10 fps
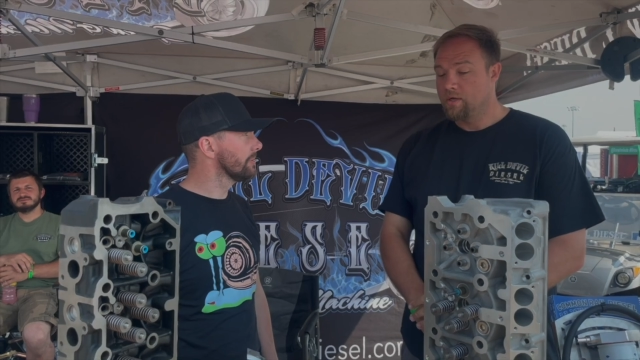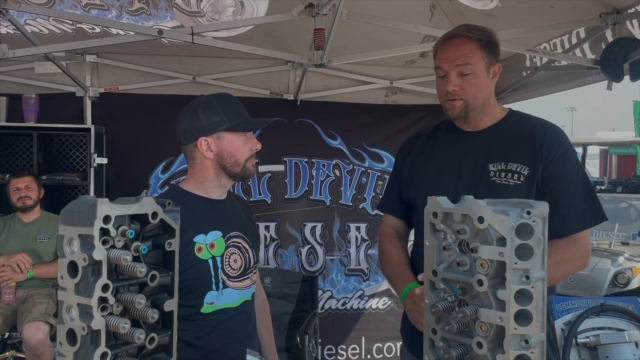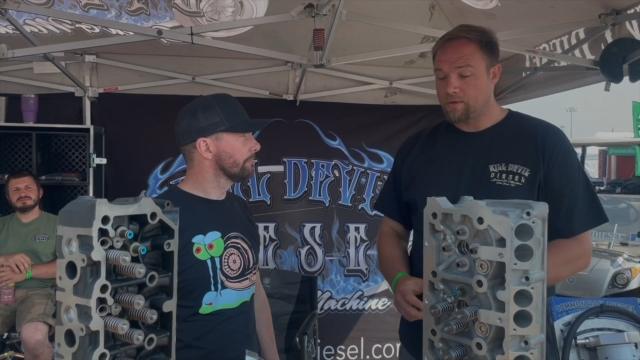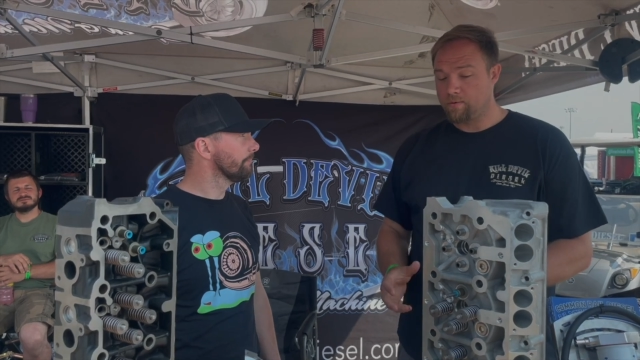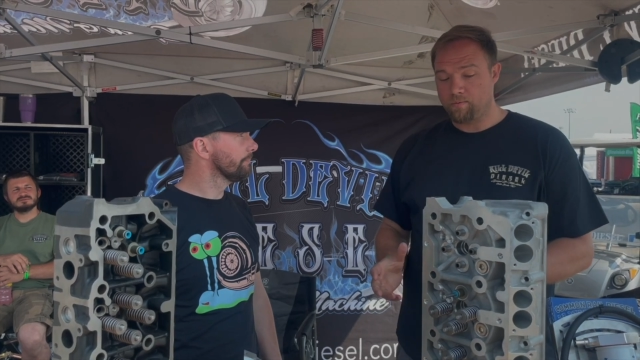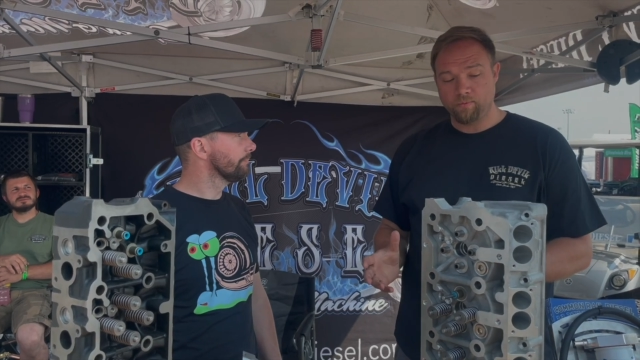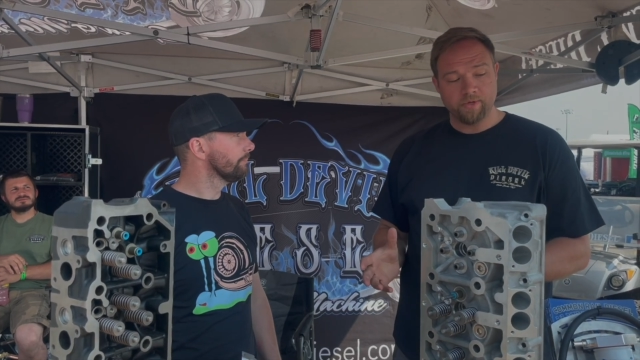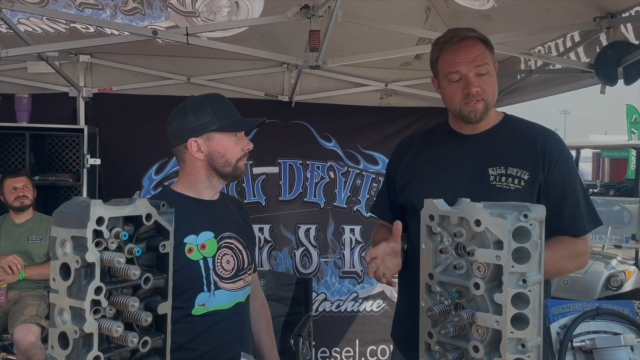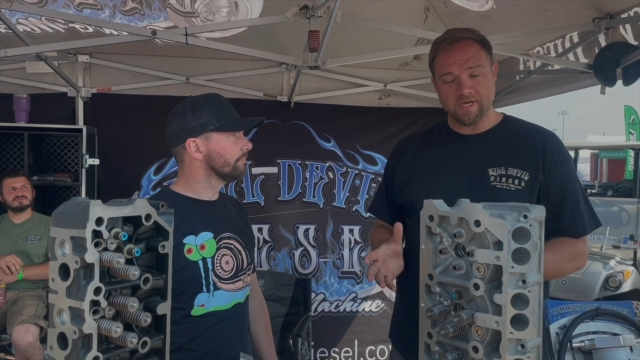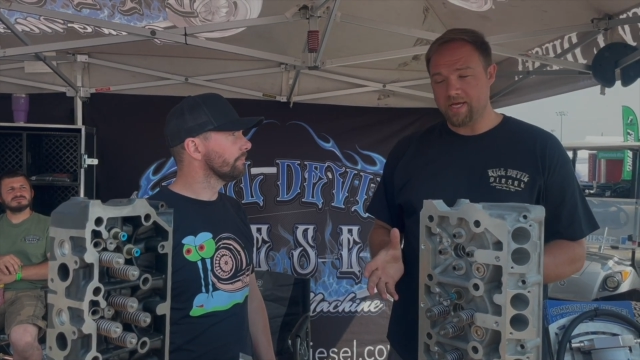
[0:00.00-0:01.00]
Speaker 1: So when we
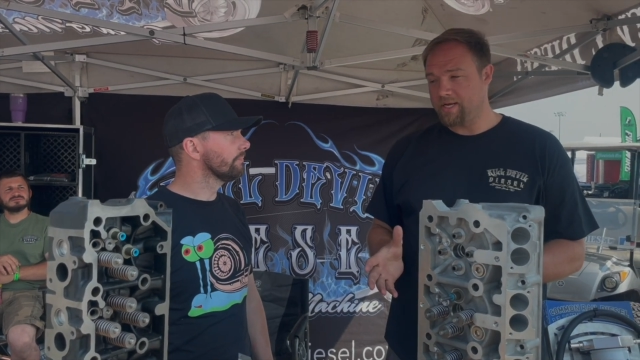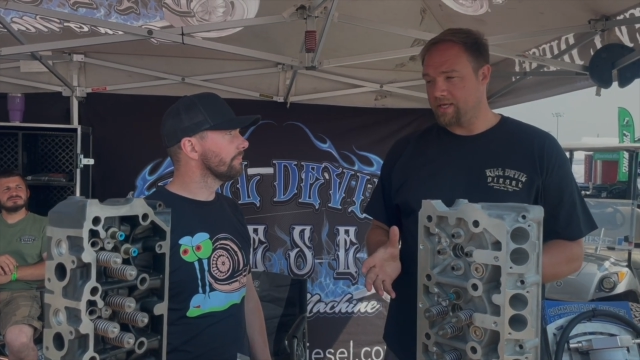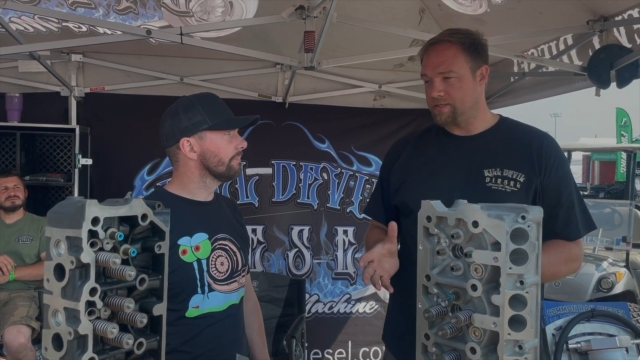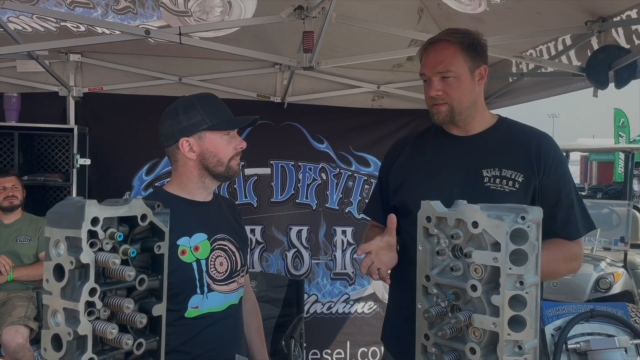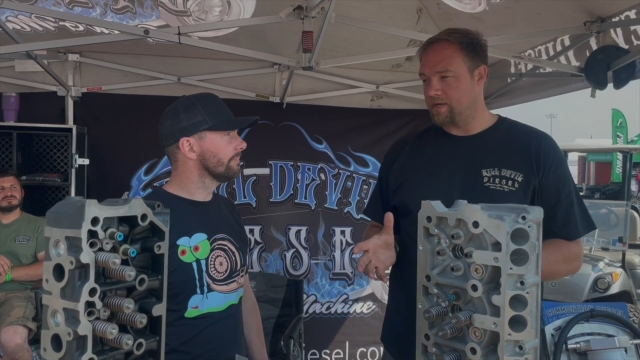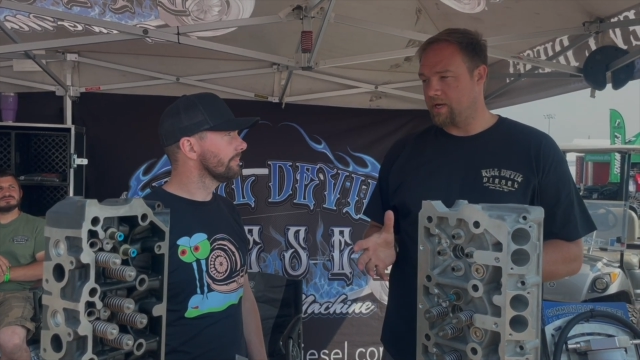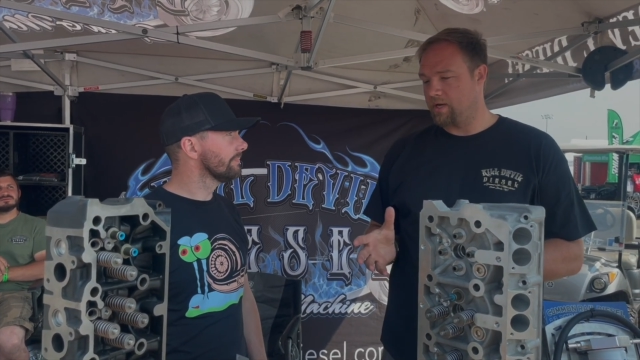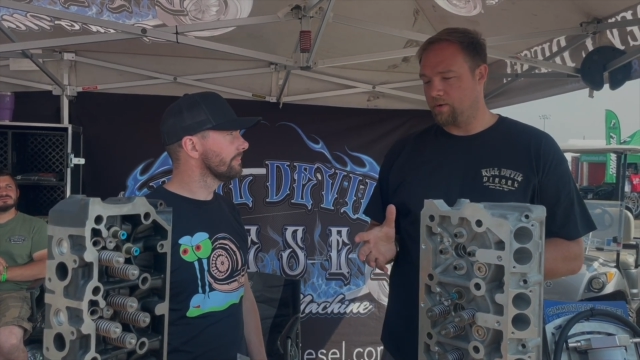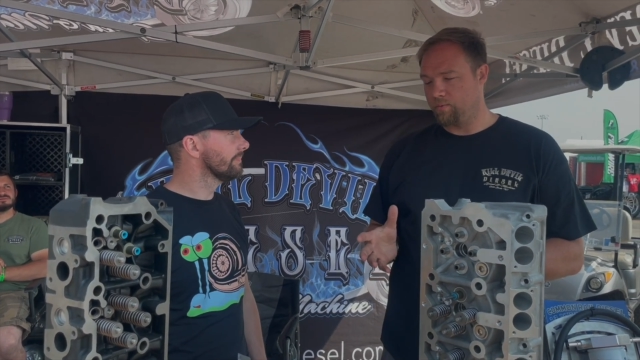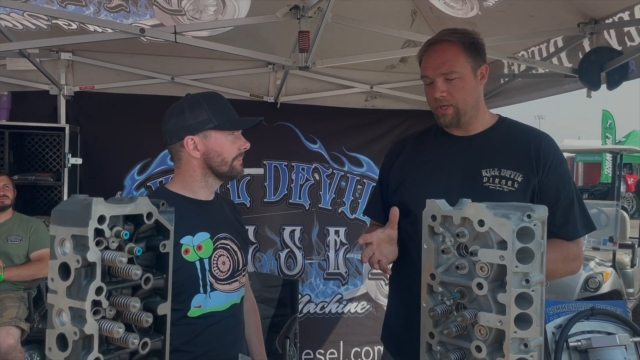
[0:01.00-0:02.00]
design these,
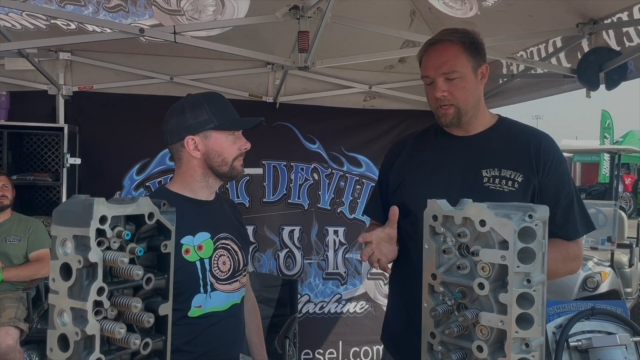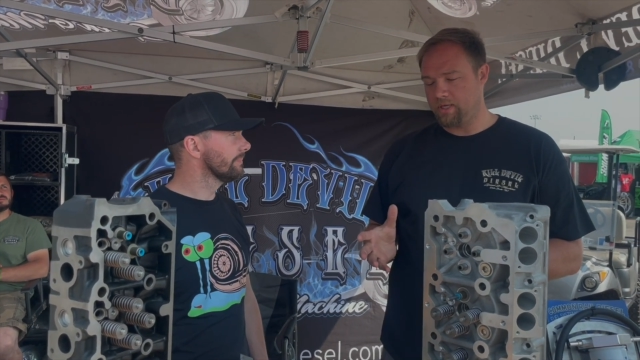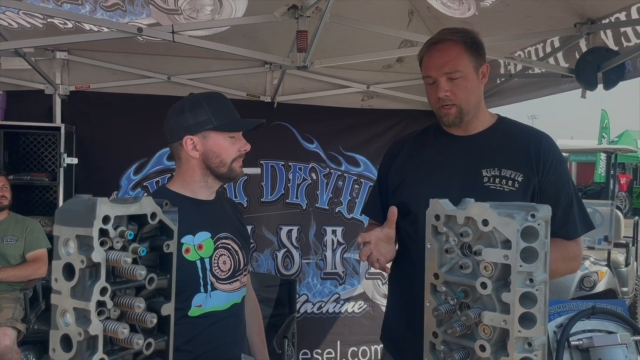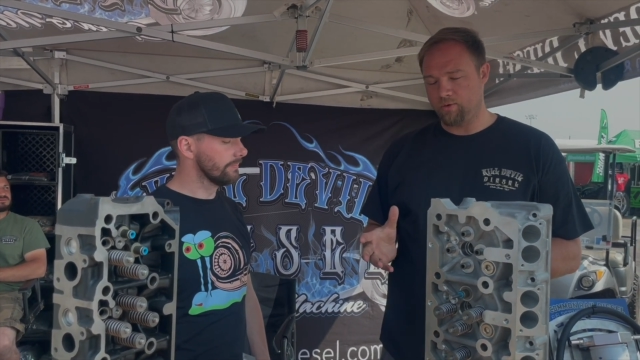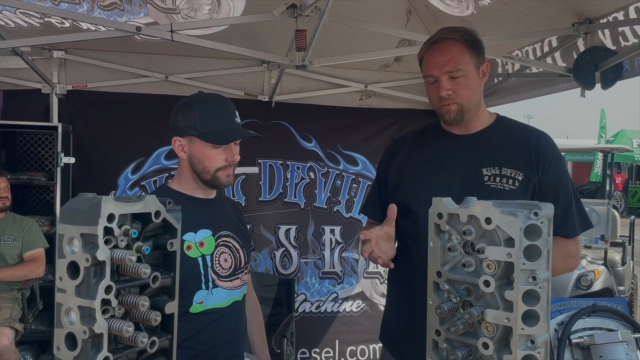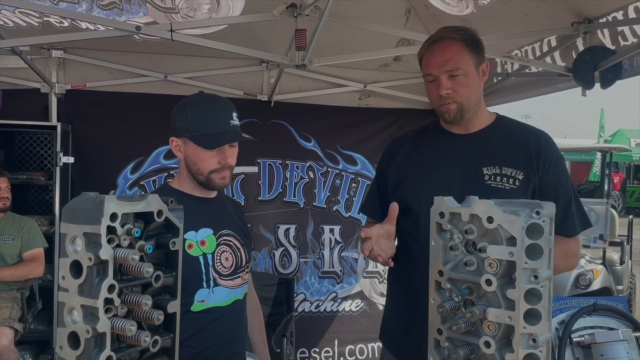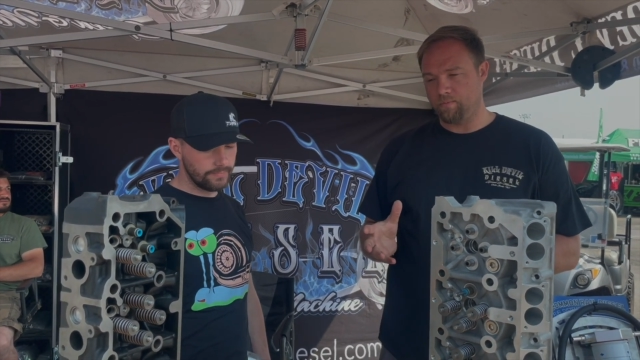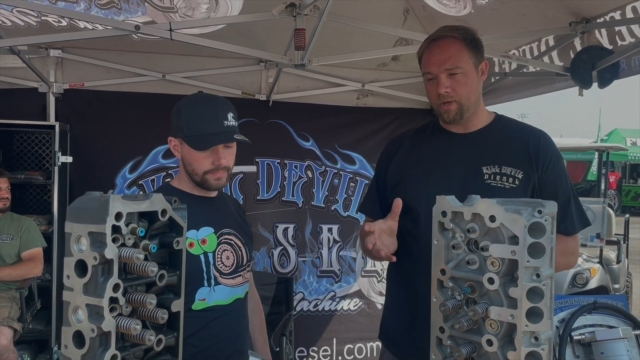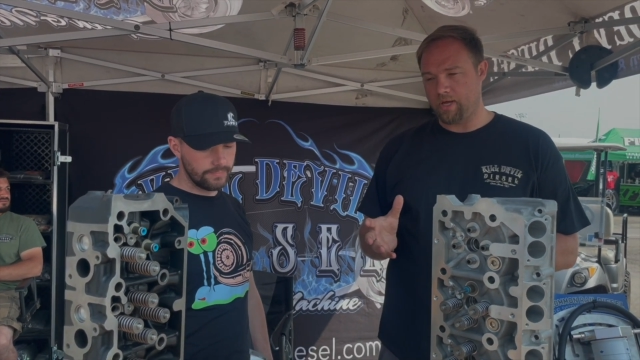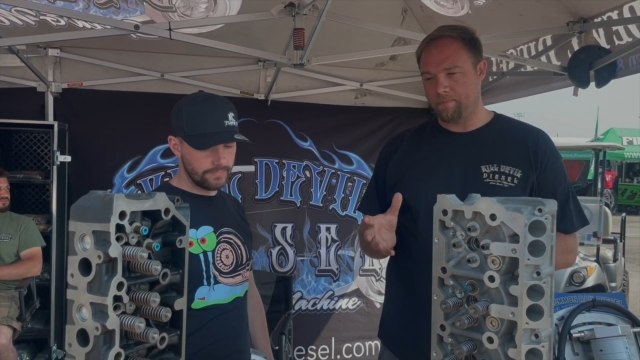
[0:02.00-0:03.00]
uh, we you know.
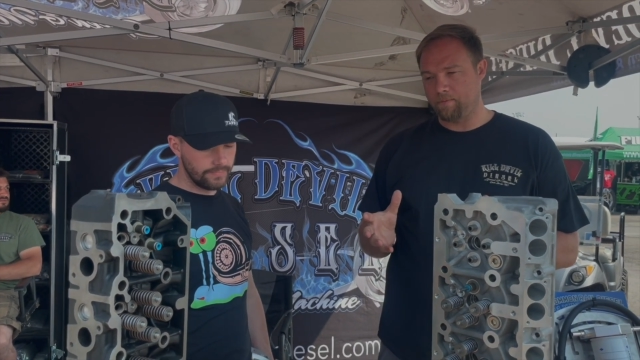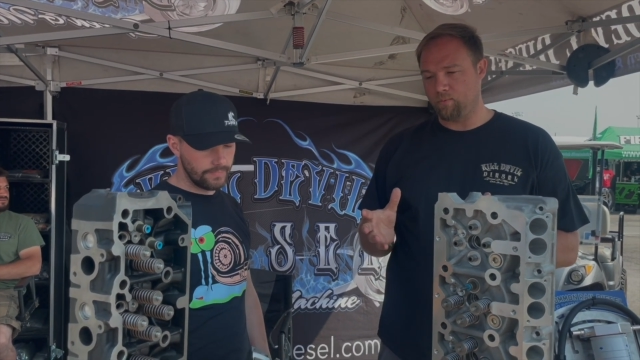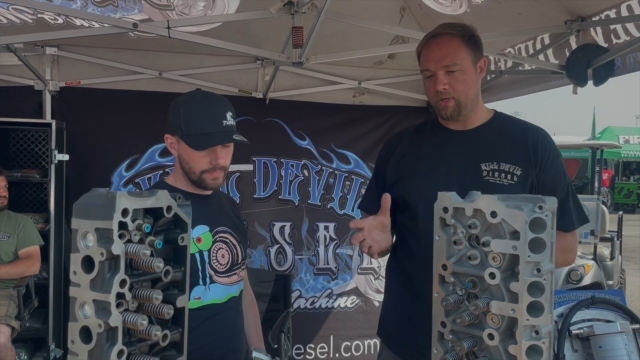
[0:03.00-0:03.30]
we